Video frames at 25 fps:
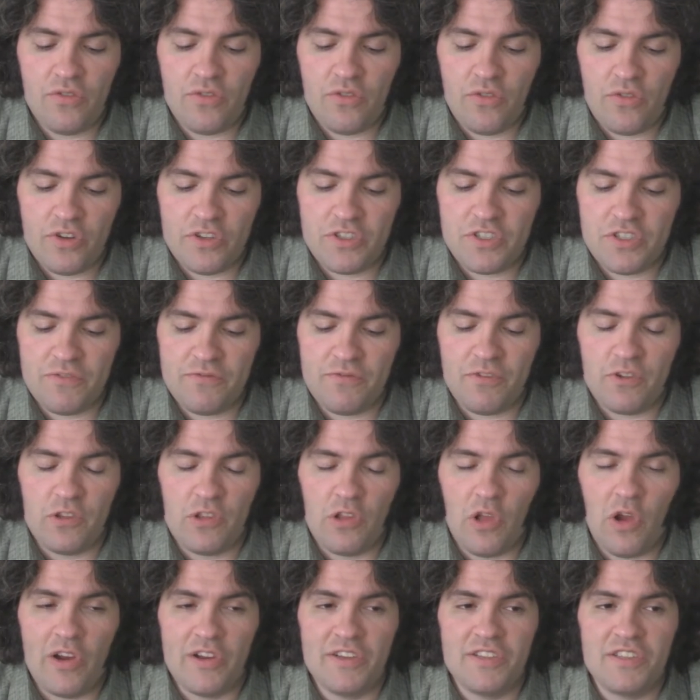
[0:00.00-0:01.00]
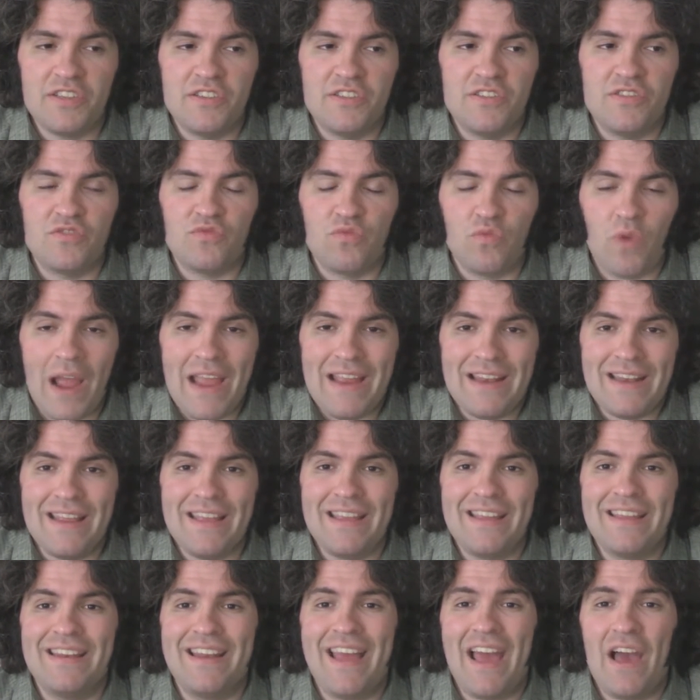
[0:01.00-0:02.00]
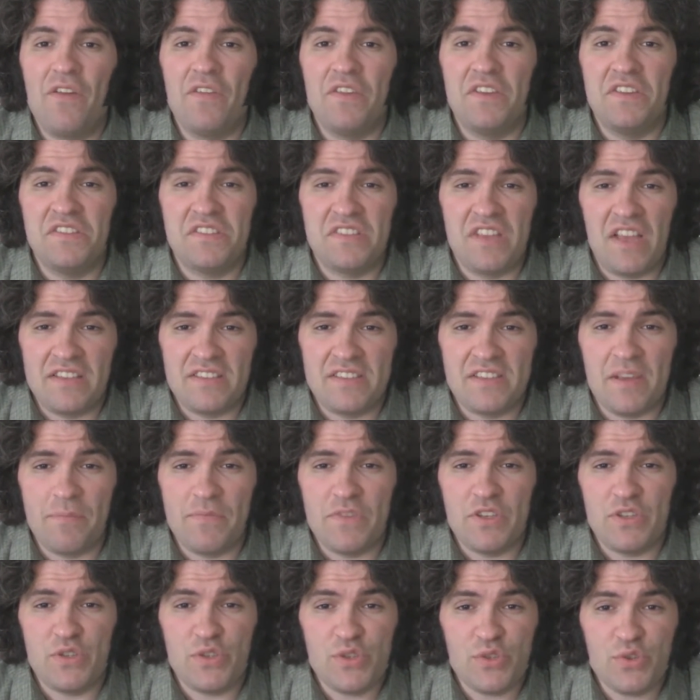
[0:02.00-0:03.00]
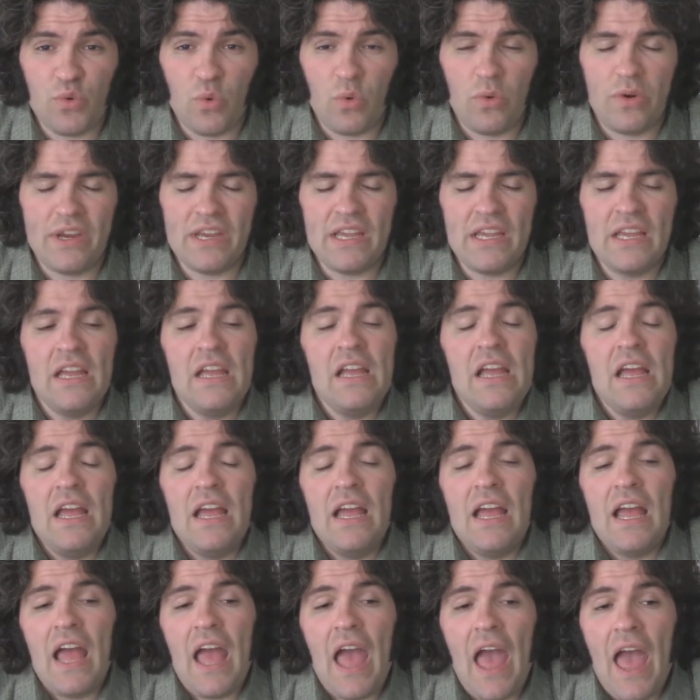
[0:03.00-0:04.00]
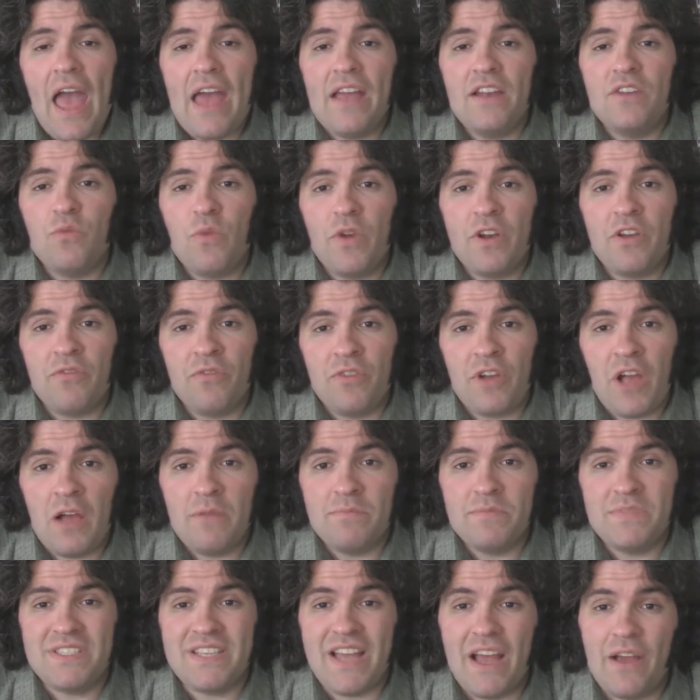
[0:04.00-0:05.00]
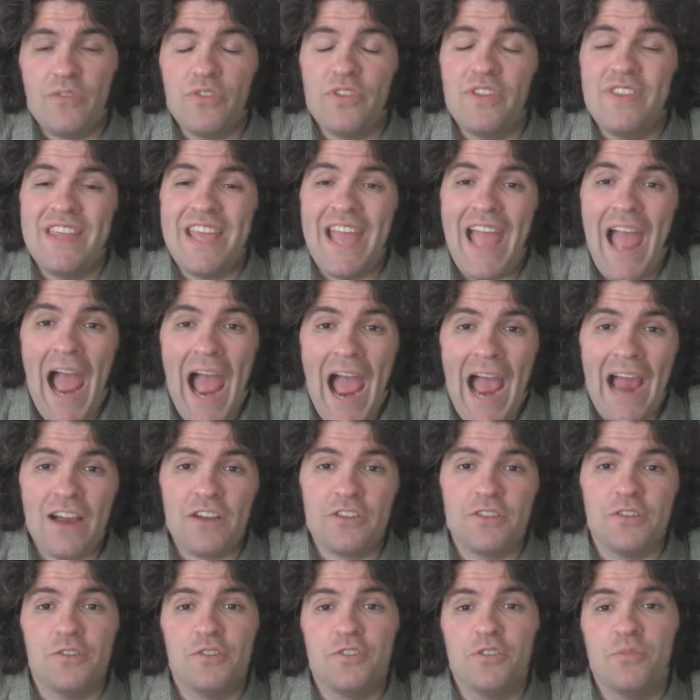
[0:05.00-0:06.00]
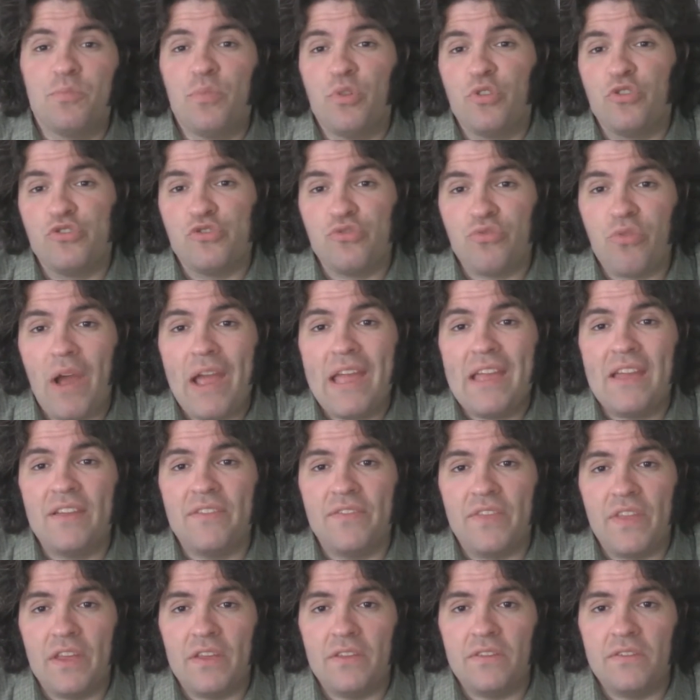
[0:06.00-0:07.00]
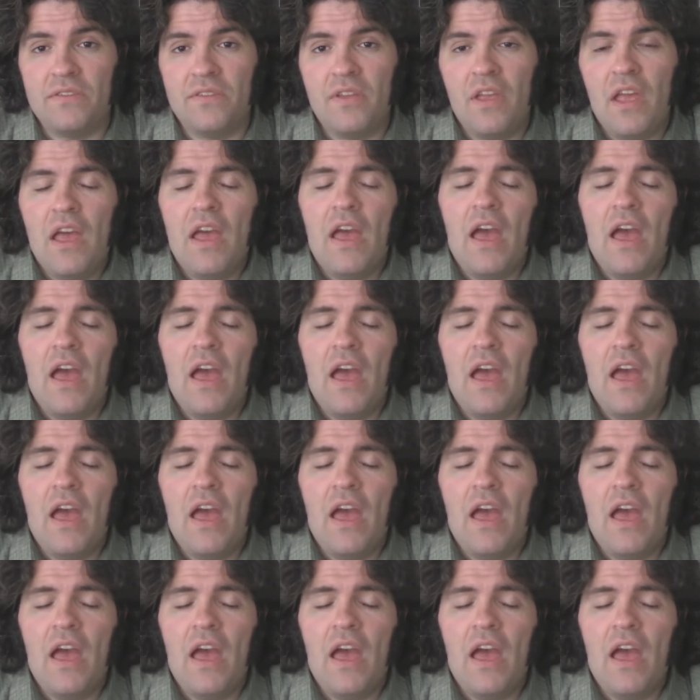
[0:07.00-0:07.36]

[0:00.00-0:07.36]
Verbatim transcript: Christopher Larsen's writing and how he sets up the story, and when it comes down to the actors portraying this.